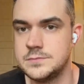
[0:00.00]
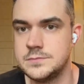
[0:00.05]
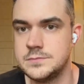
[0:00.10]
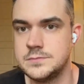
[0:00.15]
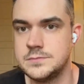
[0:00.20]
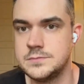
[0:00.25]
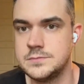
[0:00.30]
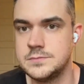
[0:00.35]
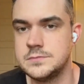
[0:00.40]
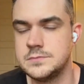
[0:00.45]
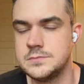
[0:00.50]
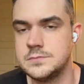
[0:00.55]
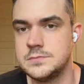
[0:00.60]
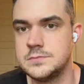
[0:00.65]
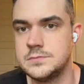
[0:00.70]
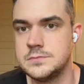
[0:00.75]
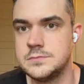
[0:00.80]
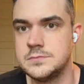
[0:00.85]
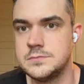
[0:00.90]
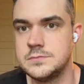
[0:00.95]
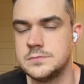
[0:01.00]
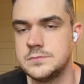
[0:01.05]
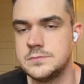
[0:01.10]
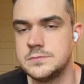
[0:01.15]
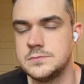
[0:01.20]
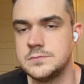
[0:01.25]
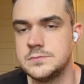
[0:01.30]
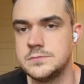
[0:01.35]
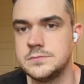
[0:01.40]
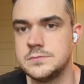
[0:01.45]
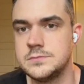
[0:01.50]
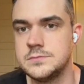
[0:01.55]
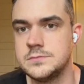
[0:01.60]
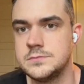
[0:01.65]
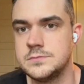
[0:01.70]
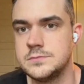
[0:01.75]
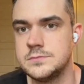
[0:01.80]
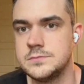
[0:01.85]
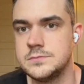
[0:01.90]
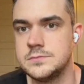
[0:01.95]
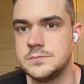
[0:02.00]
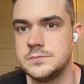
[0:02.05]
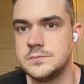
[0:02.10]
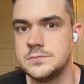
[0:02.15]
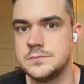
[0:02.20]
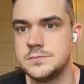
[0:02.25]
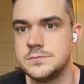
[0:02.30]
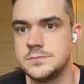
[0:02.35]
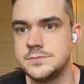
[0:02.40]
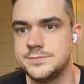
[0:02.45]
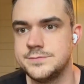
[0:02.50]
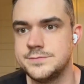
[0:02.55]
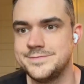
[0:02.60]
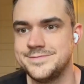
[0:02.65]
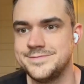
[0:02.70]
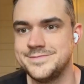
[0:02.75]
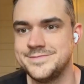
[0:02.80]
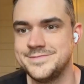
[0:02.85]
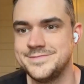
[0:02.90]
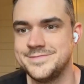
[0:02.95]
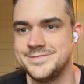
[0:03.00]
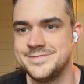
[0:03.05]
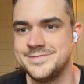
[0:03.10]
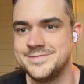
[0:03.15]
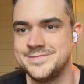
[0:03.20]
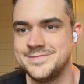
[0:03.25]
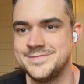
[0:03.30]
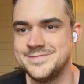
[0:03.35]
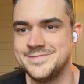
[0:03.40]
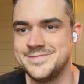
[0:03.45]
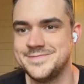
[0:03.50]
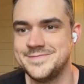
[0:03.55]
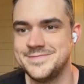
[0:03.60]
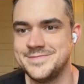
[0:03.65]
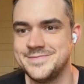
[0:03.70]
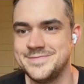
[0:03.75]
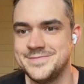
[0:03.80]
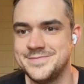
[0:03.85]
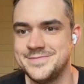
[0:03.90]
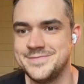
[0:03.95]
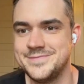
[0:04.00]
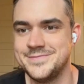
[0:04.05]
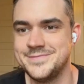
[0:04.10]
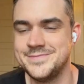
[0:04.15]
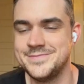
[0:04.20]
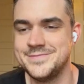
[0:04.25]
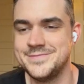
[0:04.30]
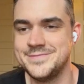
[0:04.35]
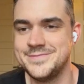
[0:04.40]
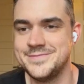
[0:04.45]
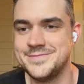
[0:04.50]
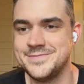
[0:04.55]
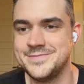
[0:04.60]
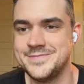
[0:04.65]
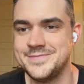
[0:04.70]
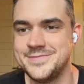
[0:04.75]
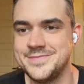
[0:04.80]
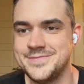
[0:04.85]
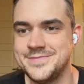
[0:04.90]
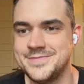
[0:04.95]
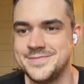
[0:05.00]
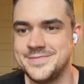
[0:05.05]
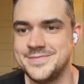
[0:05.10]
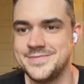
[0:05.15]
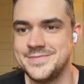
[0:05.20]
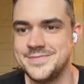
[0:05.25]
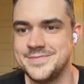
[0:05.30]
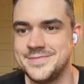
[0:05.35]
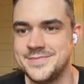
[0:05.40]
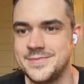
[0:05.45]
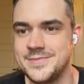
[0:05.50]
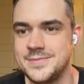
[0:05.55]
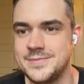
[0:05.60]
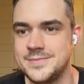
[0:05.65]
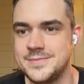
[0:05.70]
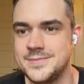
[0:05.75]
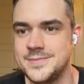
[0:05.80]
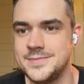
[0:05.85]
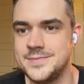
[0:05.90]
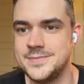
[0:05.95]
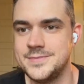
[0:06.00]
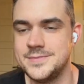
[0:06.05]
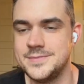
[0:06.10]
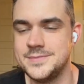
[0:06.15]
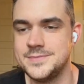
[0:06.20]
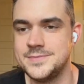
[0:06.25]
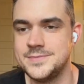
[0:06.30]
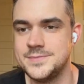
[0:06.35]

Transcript: (not speaking)